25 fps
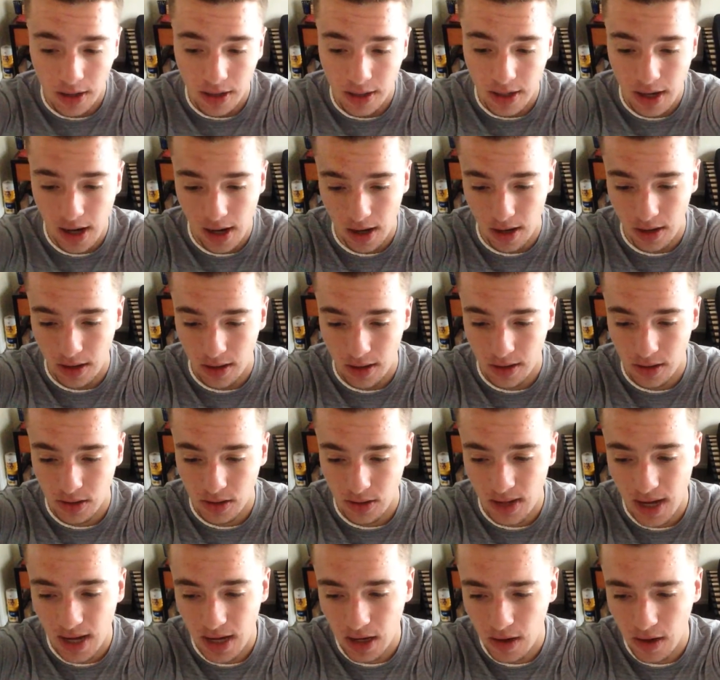Yeah,
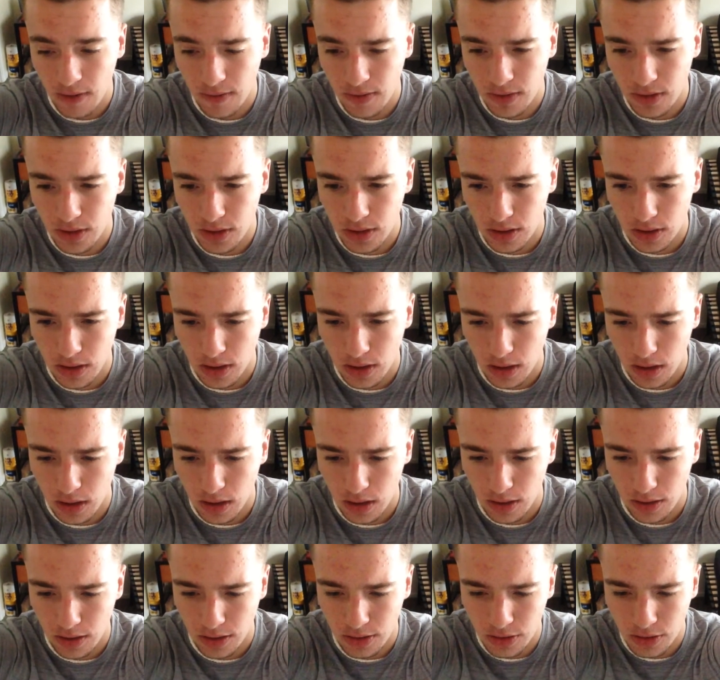so that covers
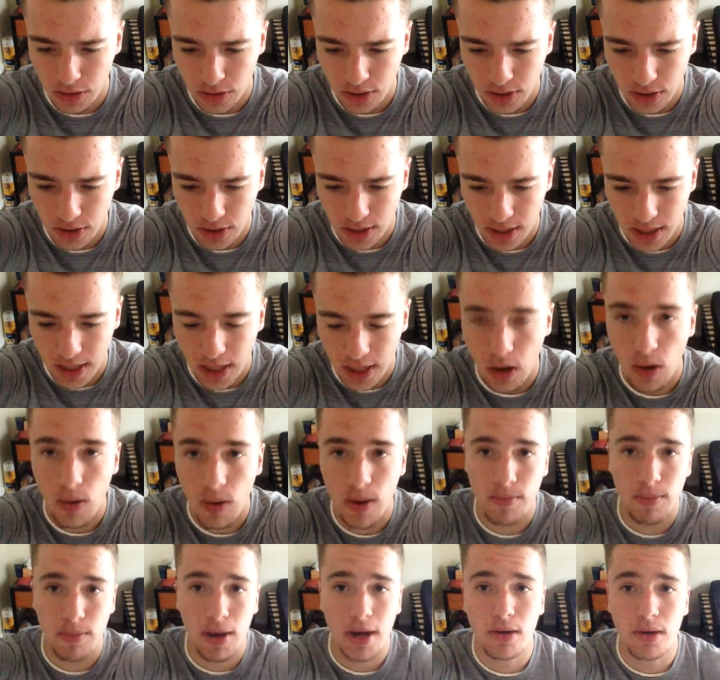nutrition, I think. Oh,
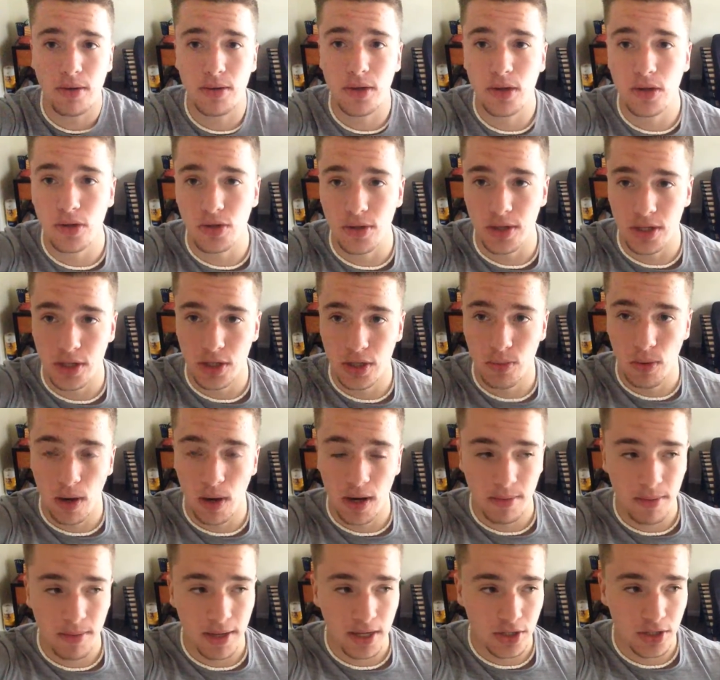and micronutrients. You
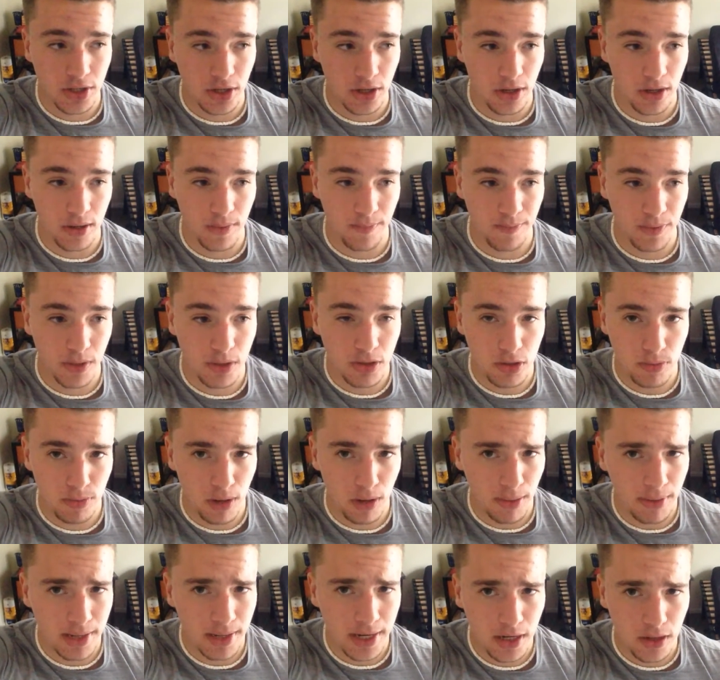want to make sure, you should
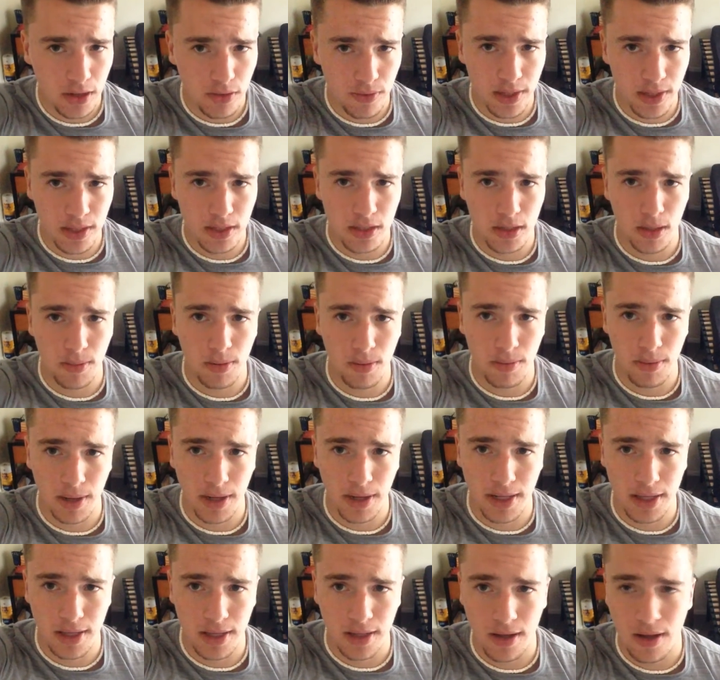probably get a green
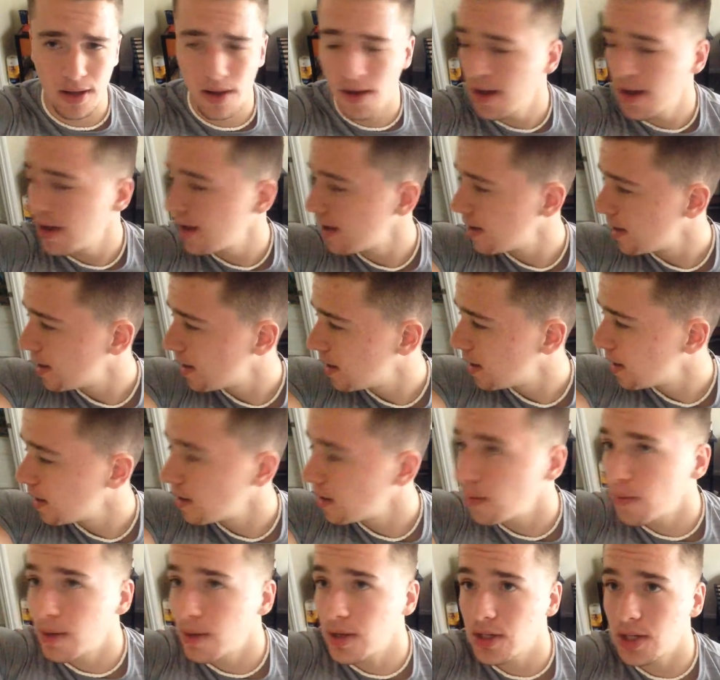supplement,
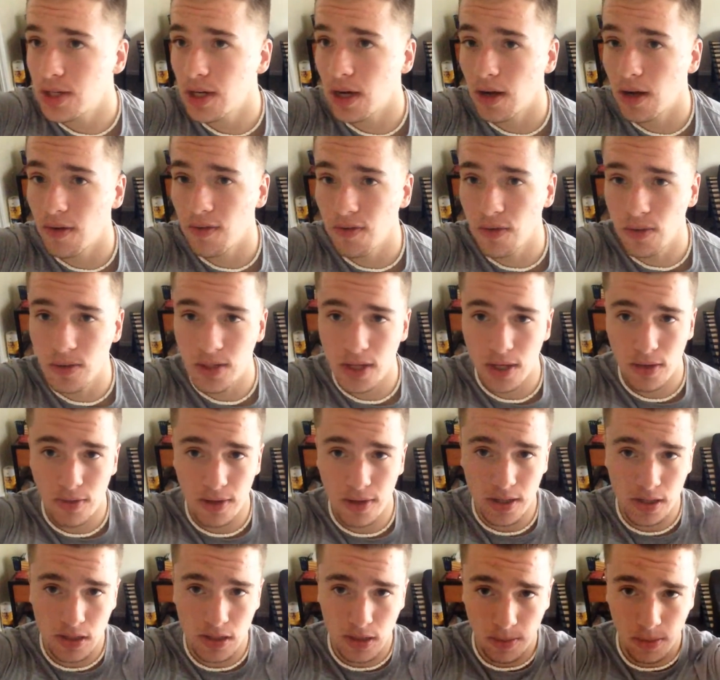which fruits and
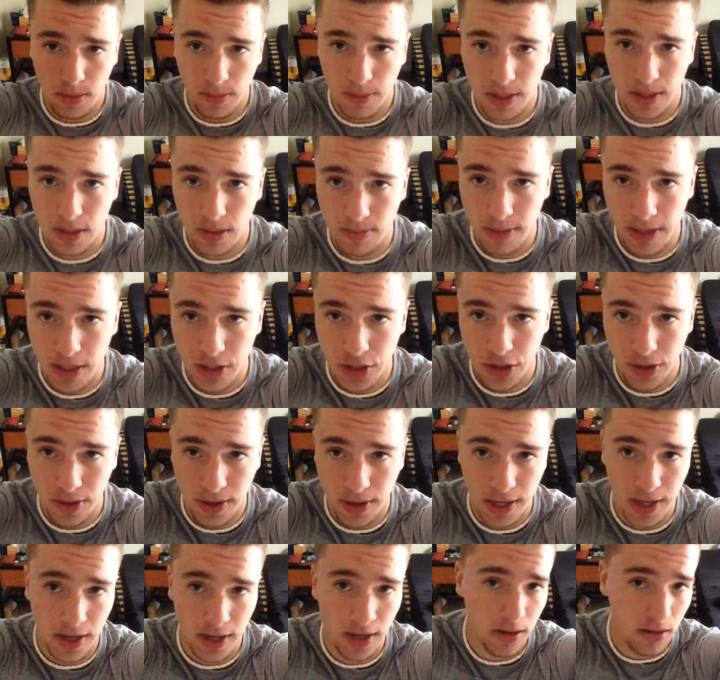green supplement, to make sure you're
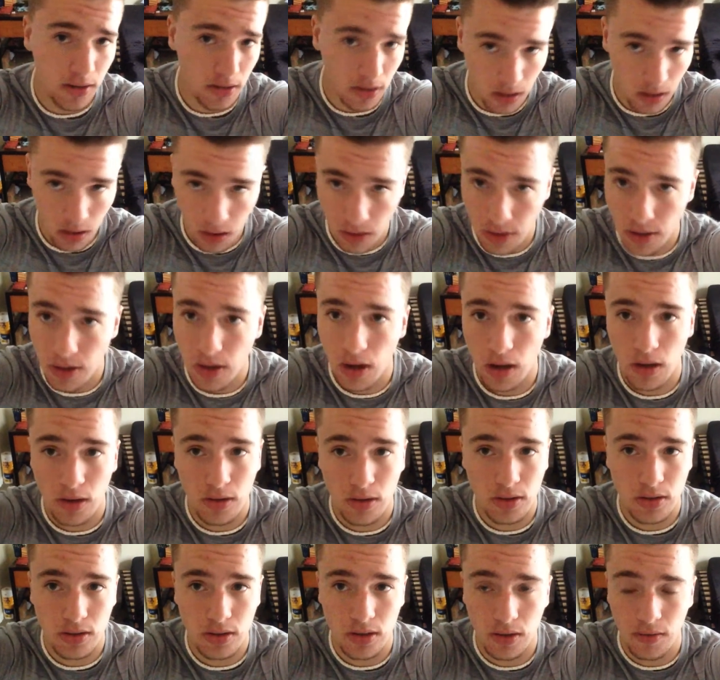getting all the
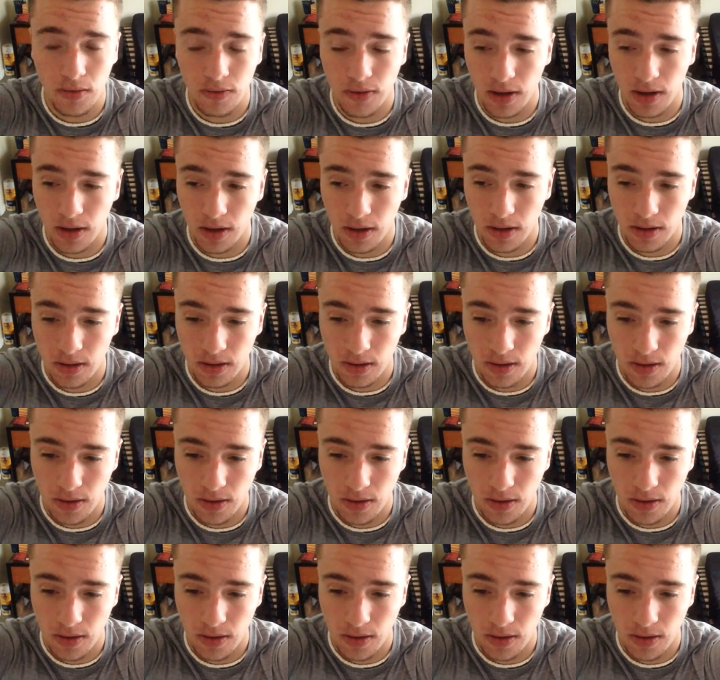colors of